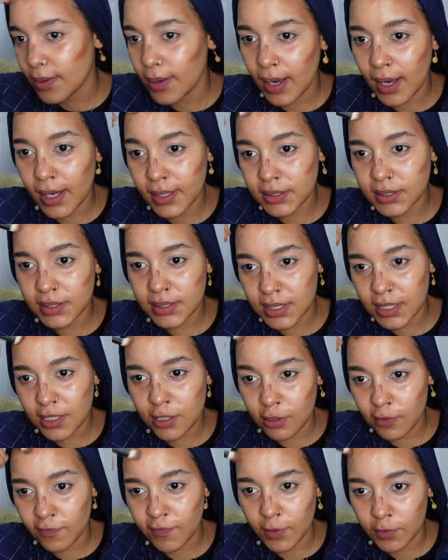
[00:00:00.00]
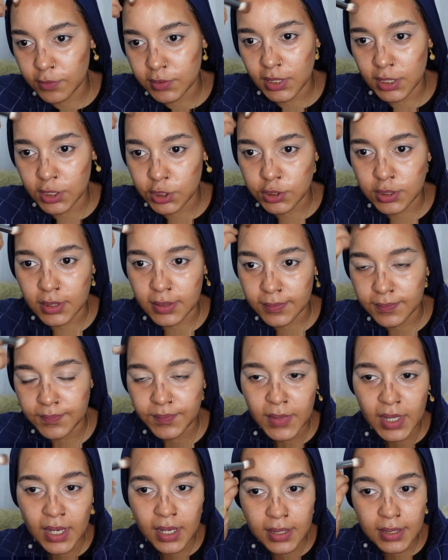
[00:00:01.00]
underneath your foundation.
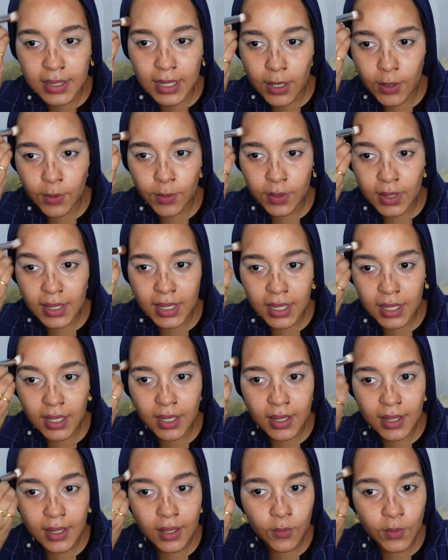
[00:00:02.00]
Now here,